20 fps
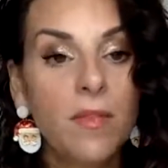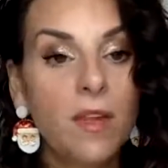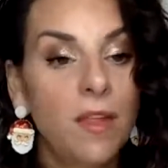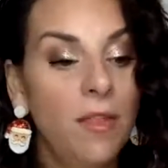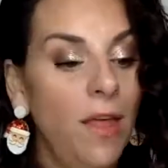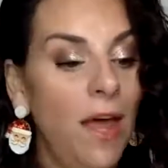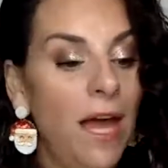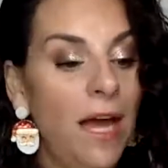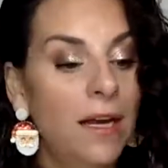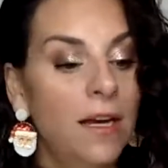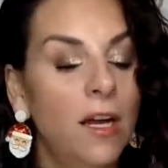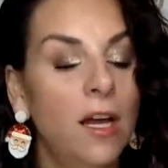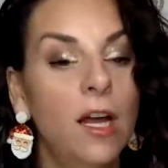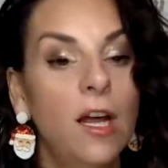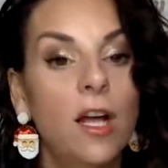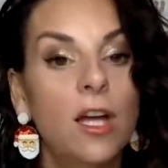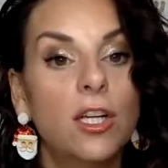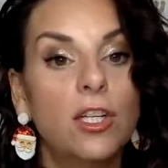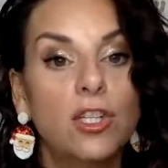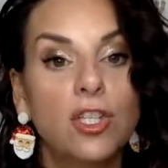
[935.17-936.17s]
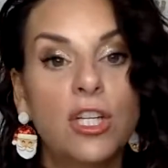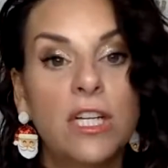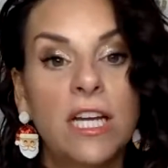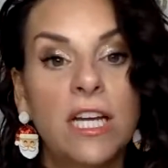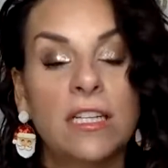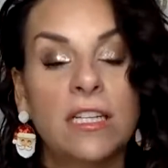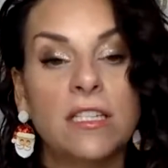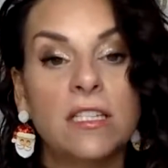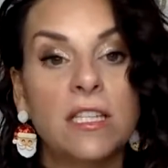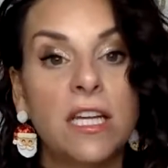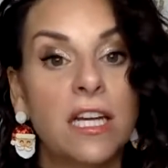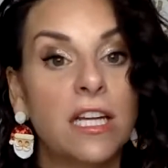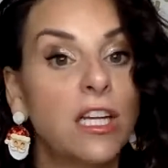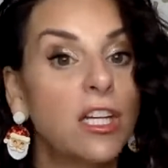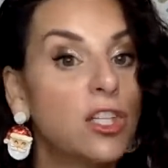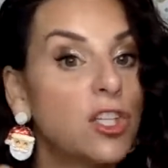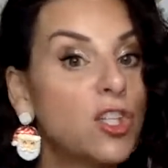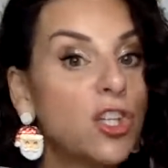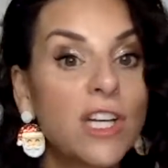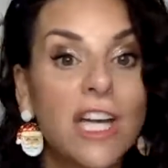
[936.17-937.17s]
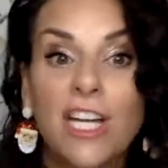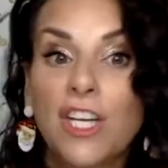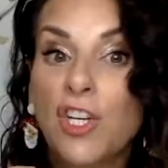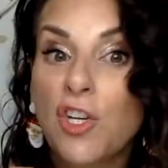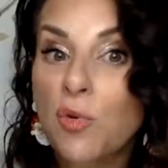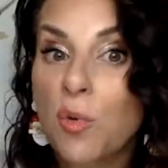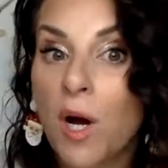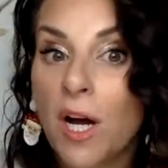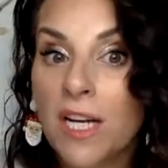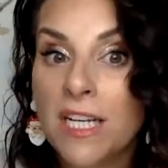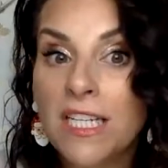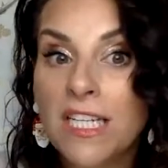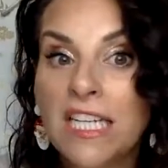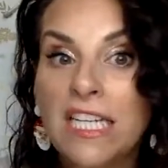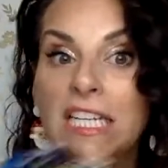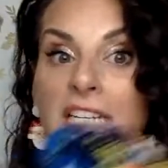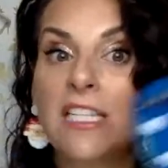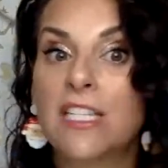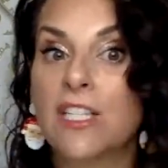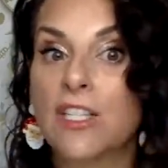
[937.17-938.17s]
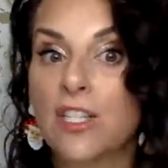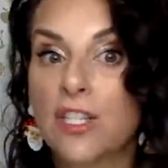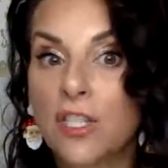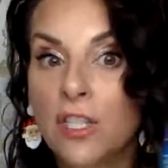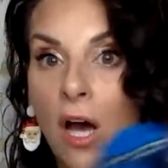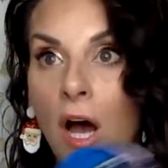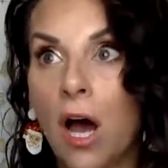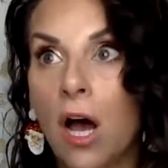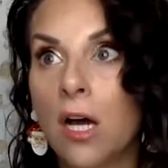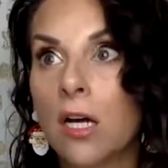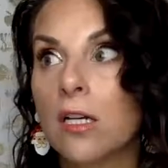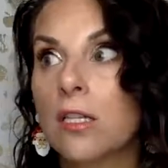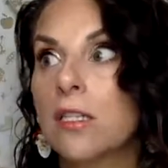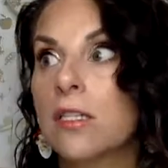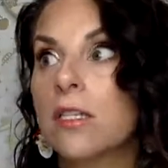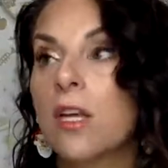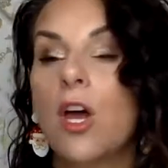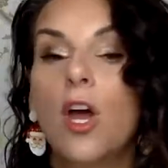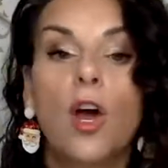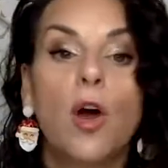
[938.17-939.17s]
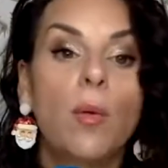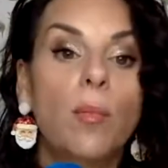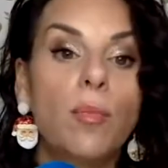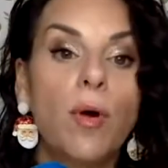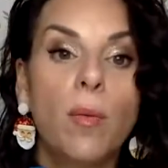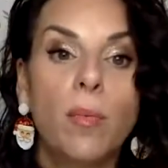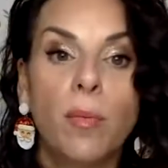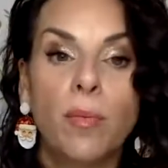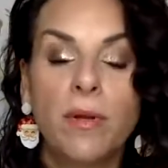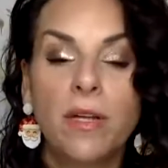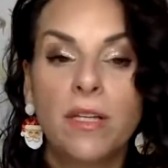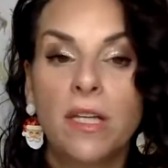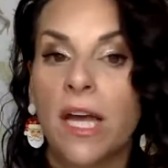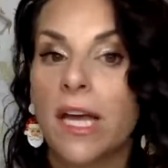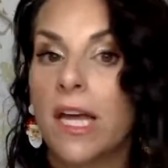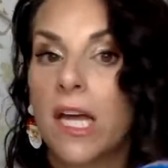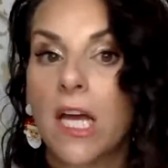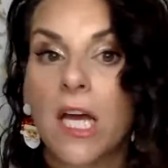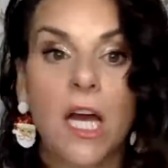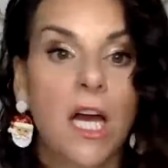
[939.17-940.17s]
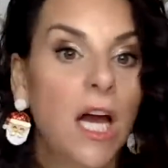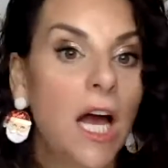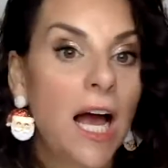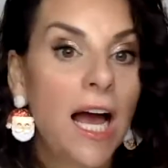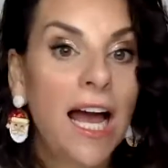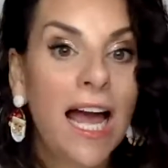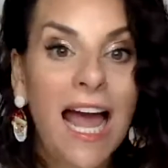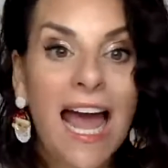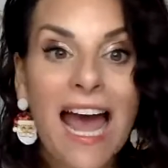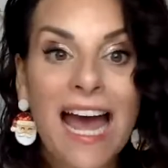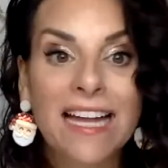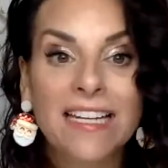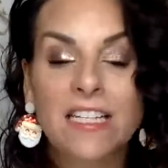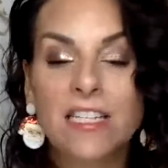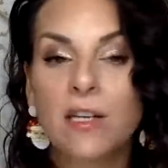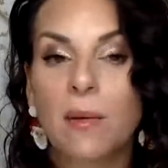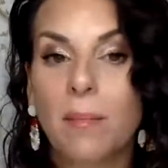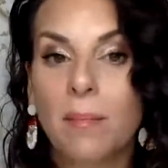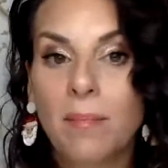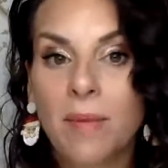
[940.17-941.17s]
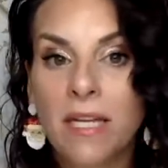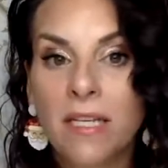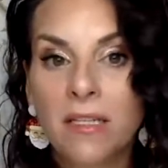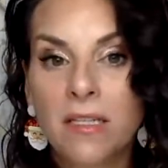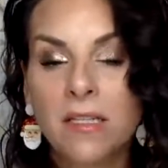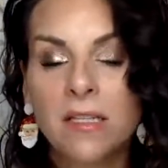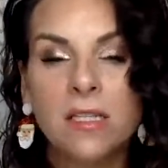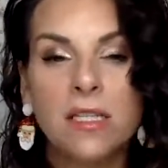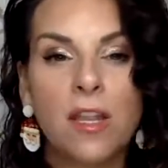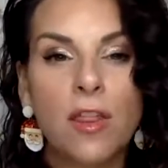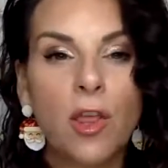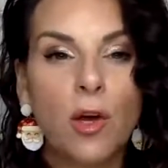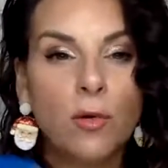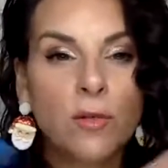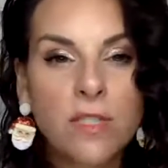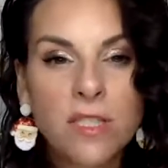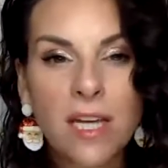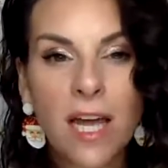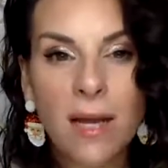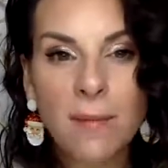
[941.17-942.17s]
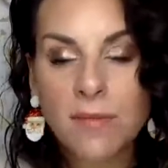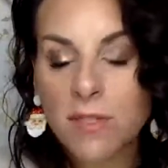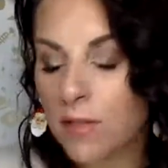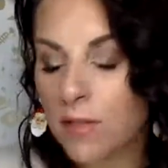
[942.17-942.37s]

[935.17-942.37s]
that she gets like, she'll get new undies, socks, probably like a hat, mittens, those types